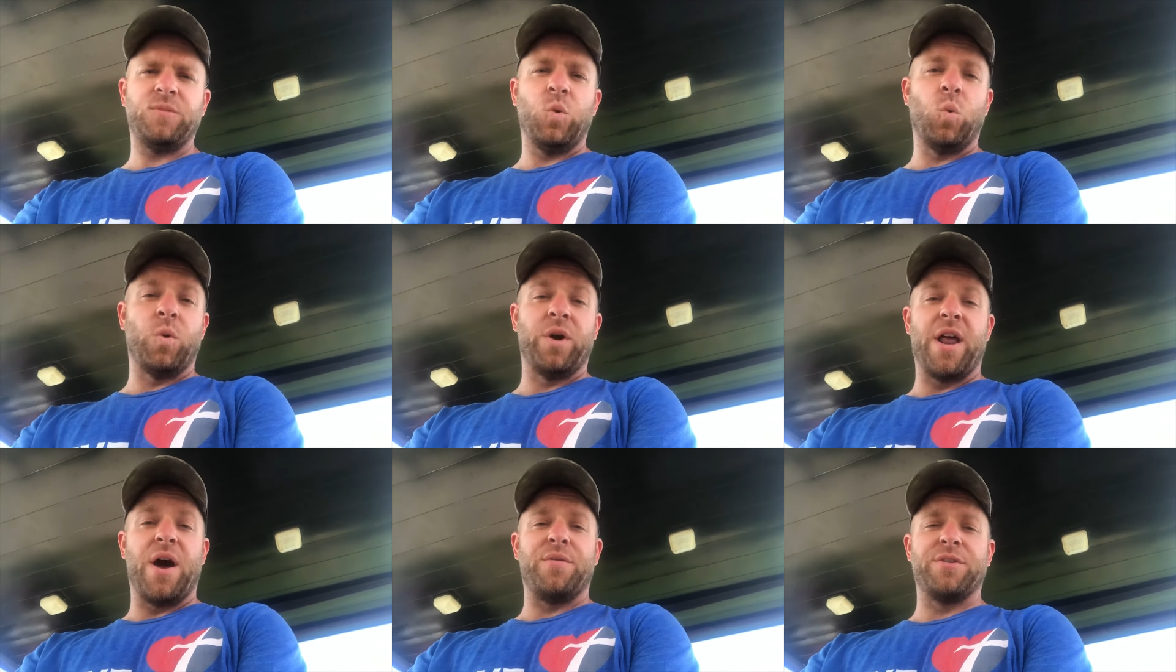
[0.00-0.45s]

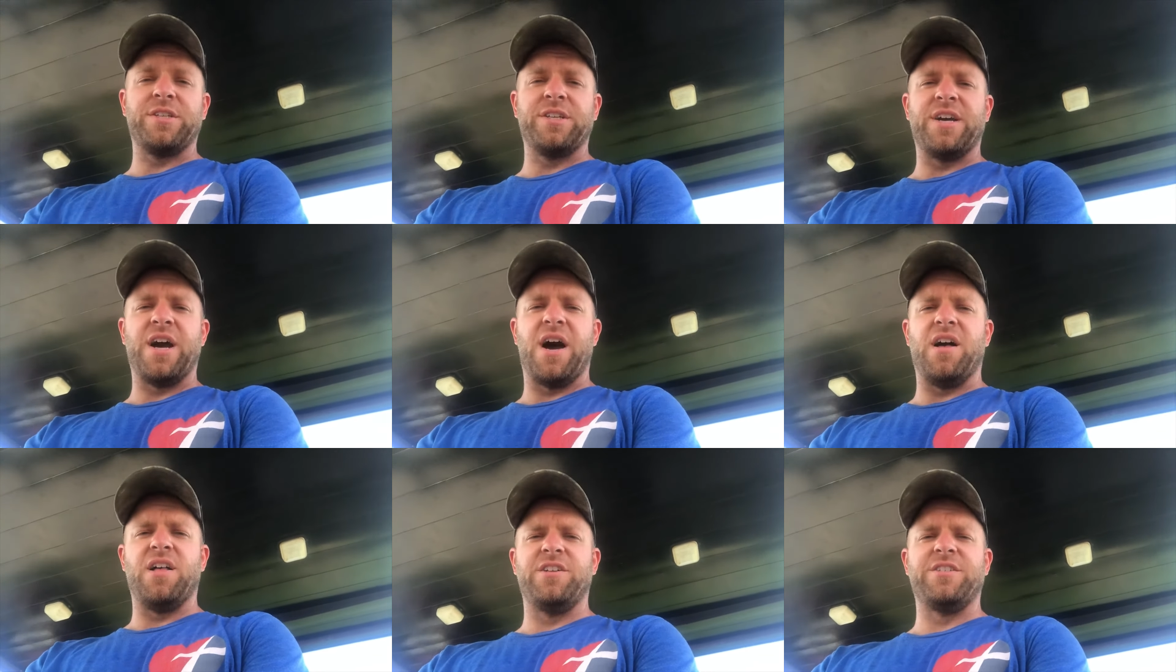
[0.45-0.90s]
when I was in
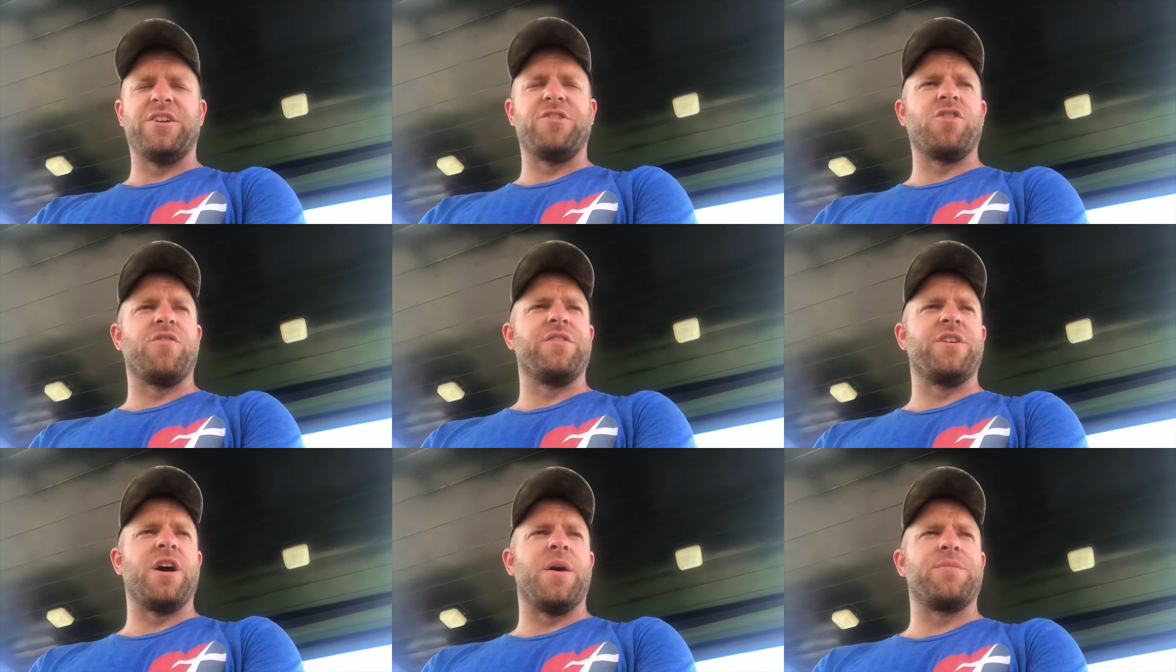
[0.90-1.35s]
college, I
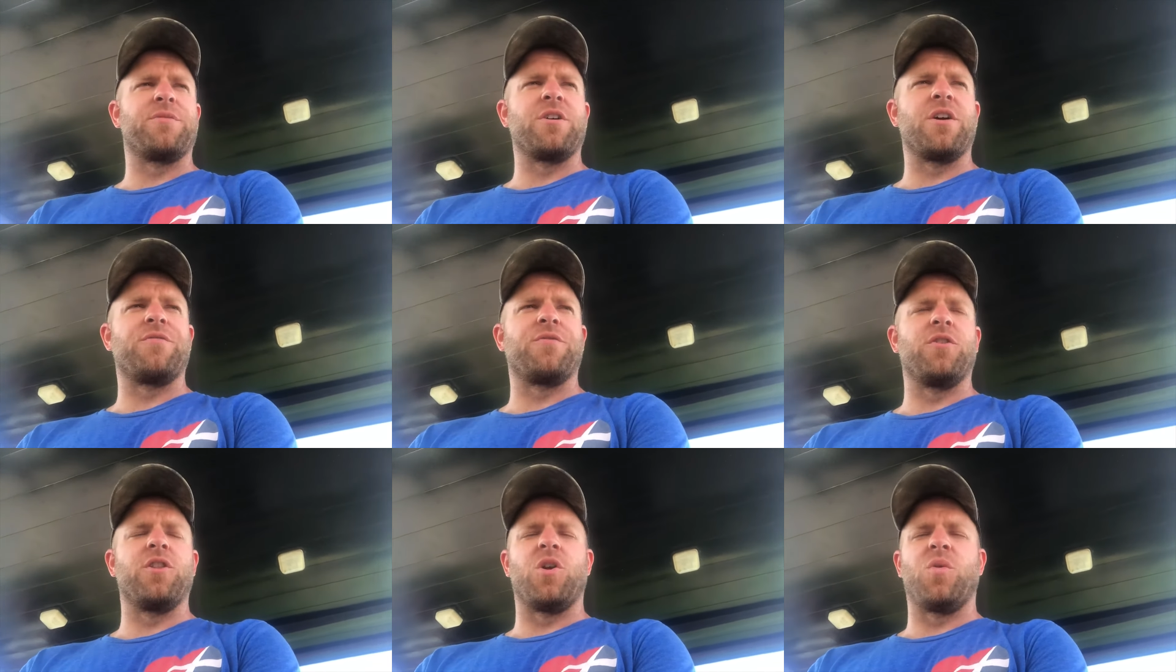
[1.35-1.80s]
drove a dump
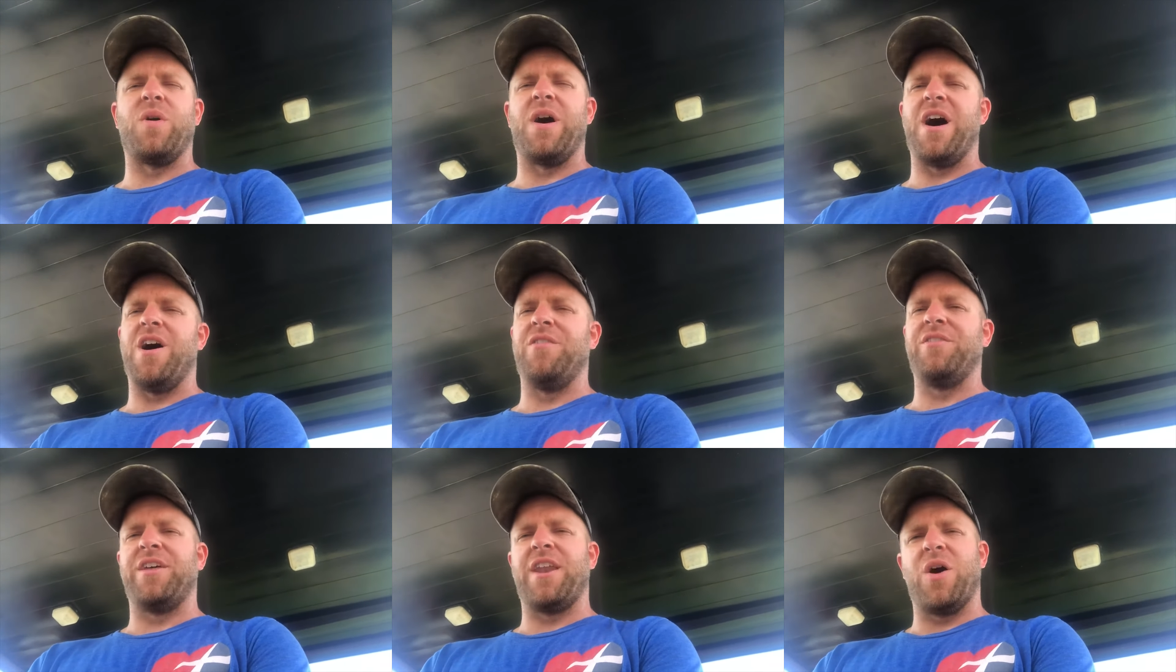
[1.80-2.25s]
truck for a little
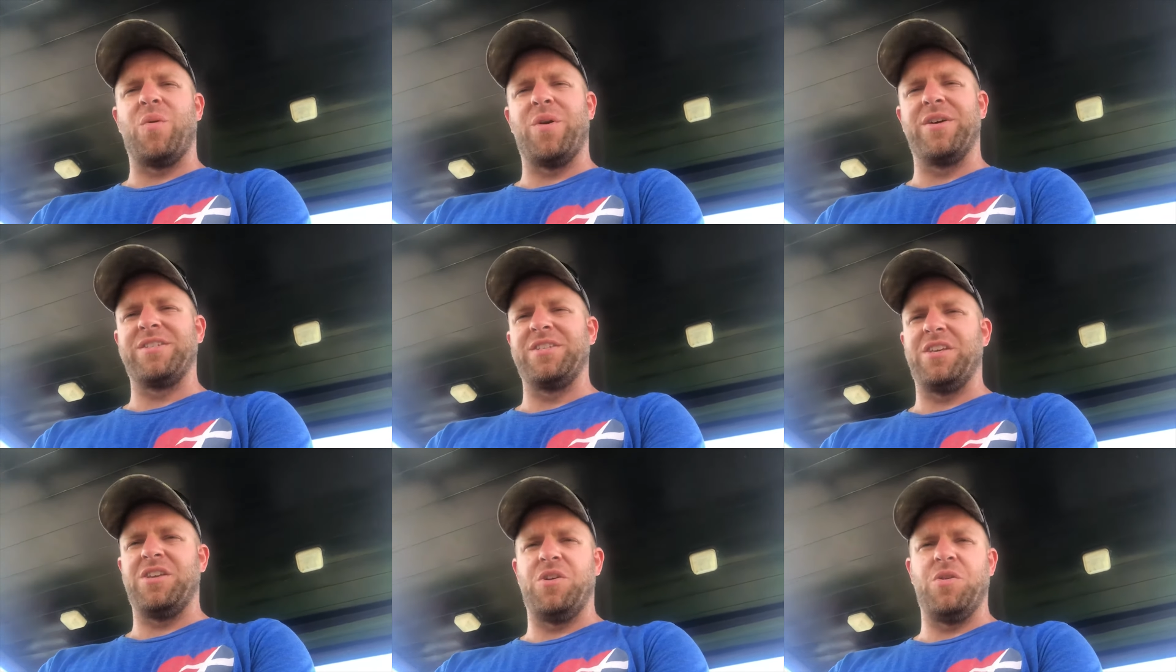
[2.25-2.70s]
while and then I
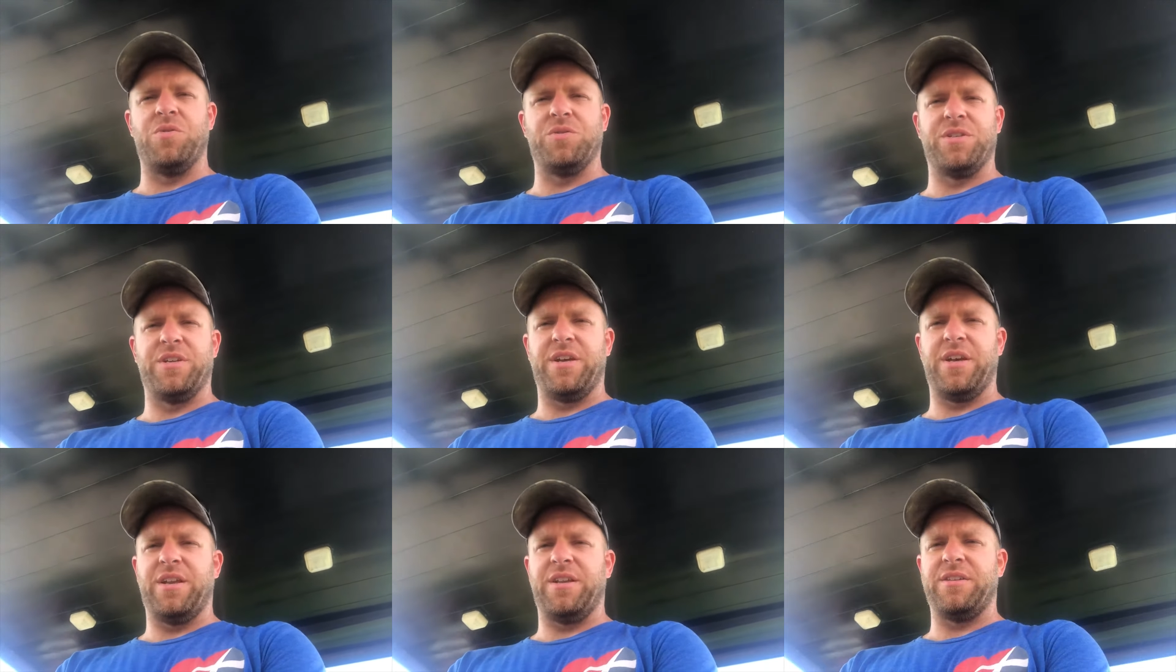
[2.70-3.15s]
wasn't
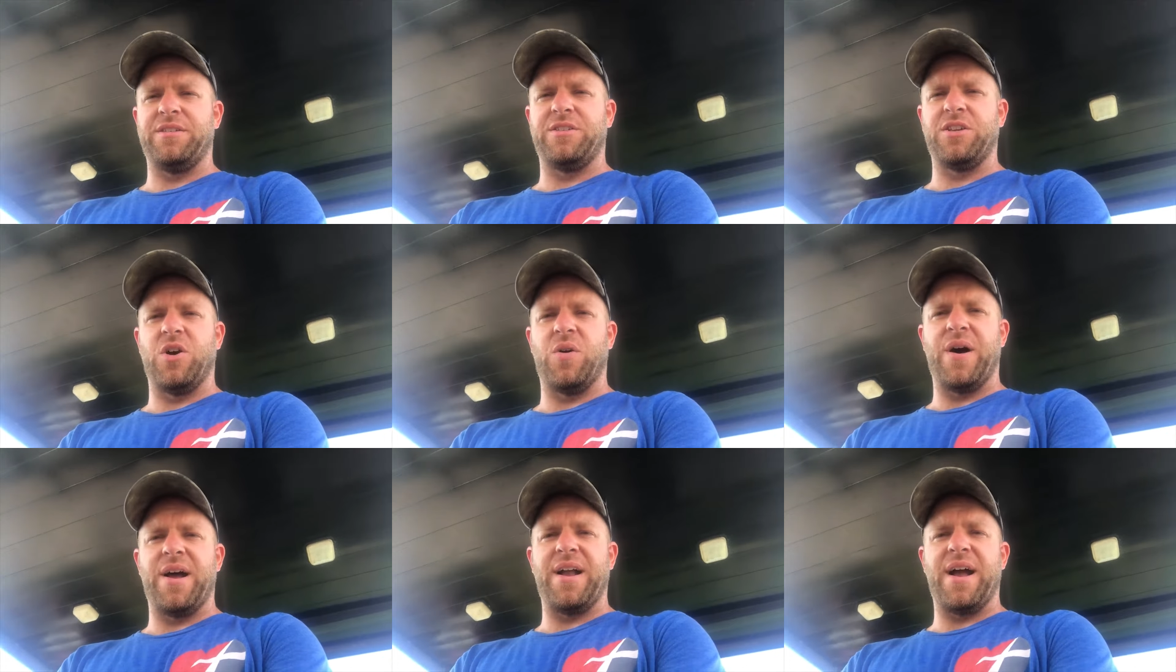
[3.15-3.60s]
using it. And
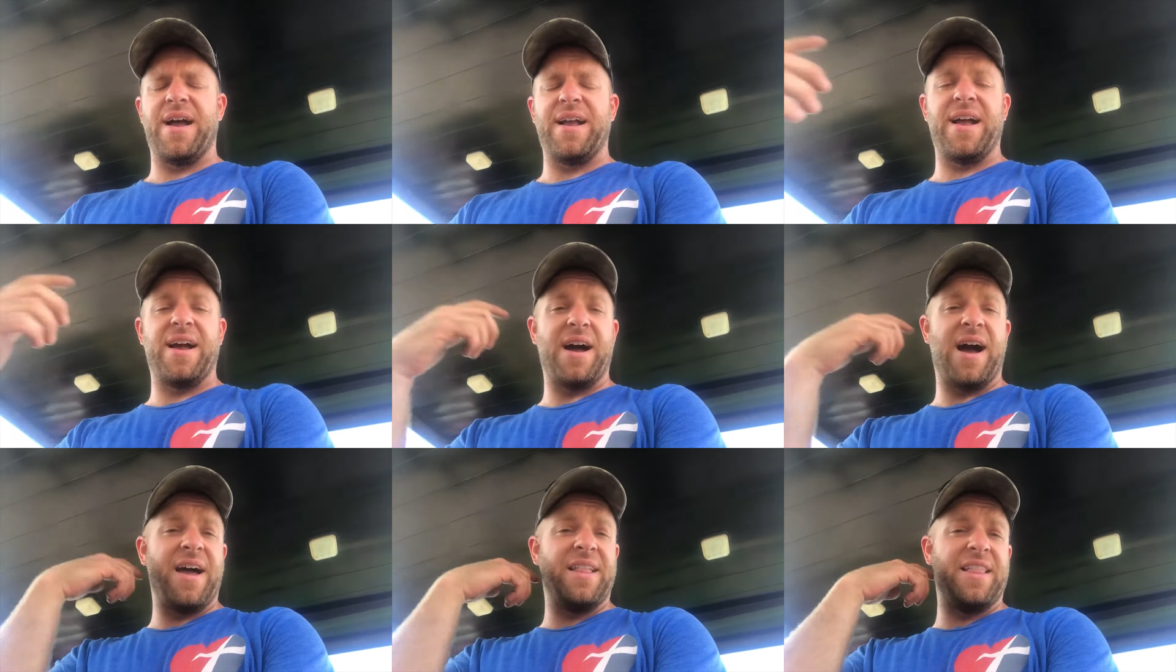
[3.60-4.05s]
so I, I,
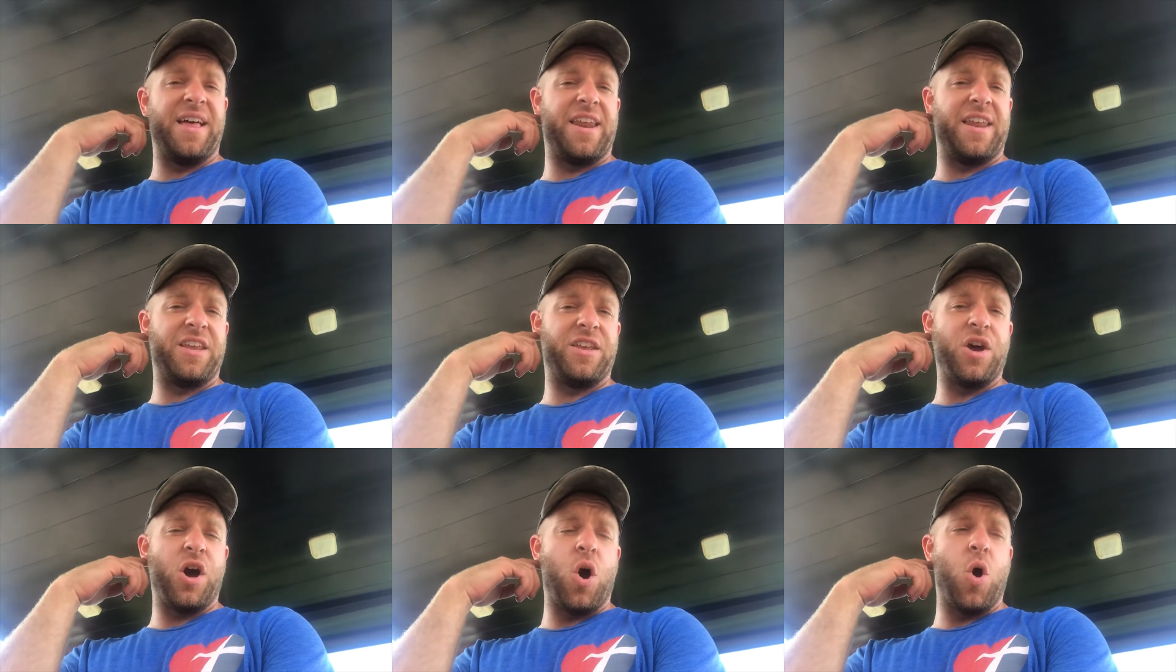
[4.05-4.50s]
I let
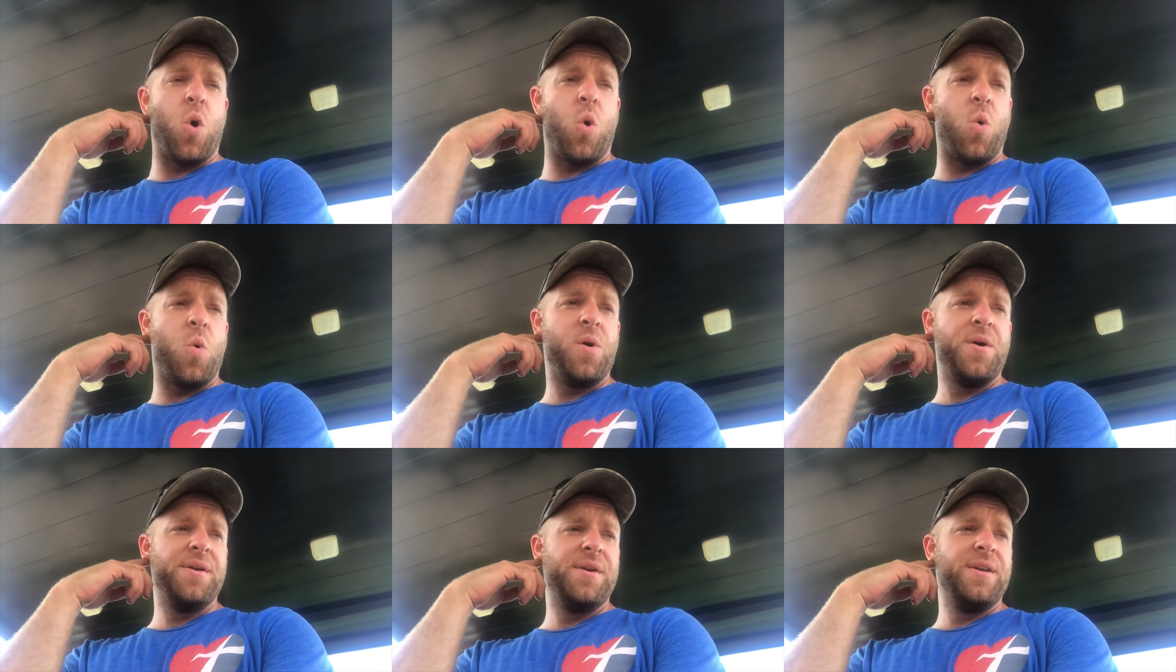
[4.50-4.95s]
it
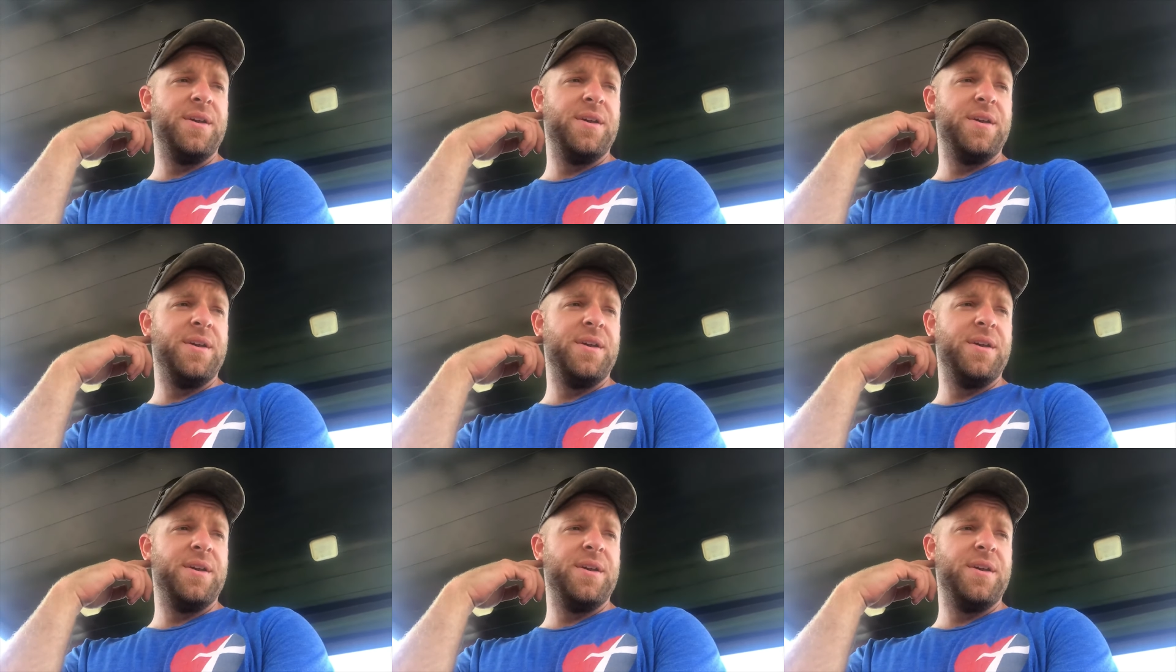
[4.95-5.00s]
go.